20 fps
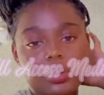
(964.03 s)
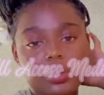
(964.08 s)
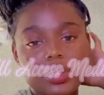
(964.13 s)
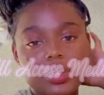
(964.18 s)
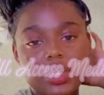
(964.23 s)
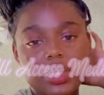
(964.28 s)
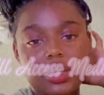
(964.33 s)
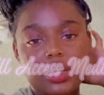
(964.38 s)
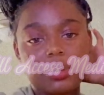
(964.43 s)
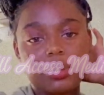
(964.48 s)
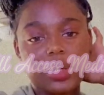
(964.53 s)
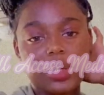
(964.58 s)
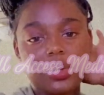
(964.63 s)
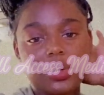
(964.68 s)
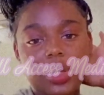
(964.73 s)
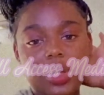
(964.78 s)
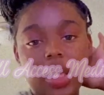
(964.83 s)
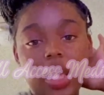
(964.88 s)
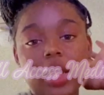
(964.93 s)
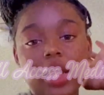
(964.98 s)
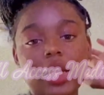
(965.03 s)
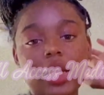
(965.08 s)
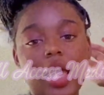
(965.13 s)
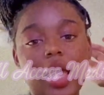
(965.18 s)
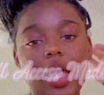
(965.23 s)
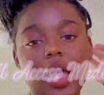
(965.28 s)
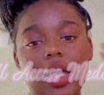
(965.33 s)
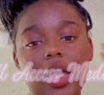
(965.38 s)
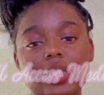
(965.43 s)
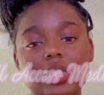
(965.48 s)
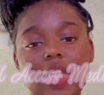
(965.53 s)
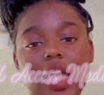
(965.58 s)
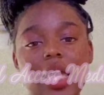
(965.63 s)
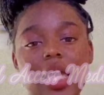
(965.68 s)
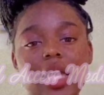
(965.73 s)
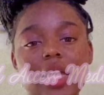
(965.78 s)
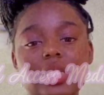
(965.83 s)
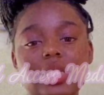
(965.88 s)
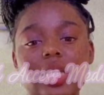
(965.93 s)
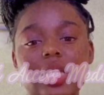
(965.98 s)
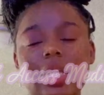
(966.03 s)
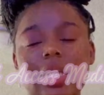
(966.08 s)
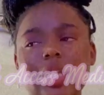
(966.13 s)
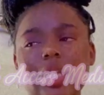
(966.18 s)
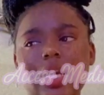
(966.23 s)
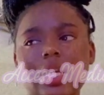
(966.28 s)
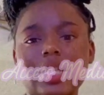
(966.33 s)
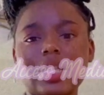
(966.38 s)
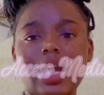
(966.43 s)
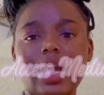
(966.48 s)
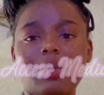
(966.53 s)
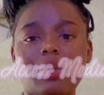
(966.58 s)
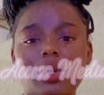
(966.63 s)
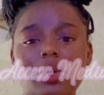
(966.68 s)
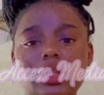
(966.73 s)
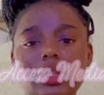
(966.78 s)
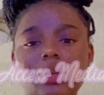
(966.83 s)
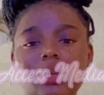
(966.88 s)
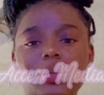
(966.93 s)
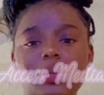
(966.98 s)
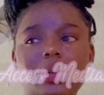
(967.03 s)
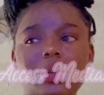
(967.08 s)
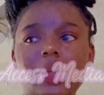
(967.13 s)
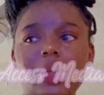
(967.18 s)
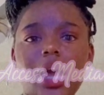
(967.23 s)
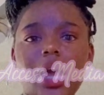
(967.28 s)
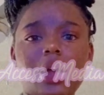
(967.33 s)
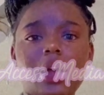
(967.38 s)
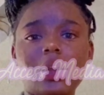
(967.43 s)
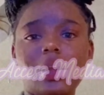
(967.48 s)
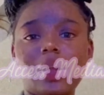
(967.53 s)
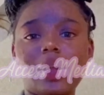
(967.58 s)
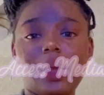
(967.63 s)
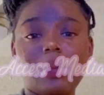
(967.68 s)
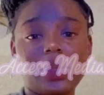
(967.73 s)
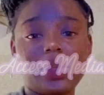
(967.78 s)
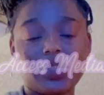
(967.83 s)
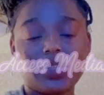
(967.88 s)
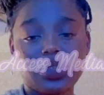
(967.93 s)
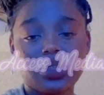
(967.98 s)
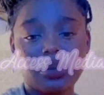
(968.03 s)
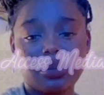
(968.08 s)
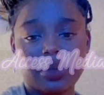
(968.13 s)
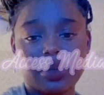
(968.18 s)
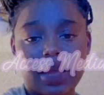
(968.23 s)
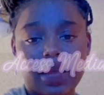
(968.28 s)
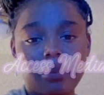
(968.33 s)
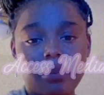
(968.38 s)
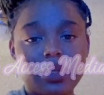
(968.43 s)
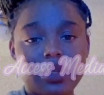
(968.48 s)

What are we talking about? Nah, cause I had said that cause I didn't want them. You, y'all know they be tripping.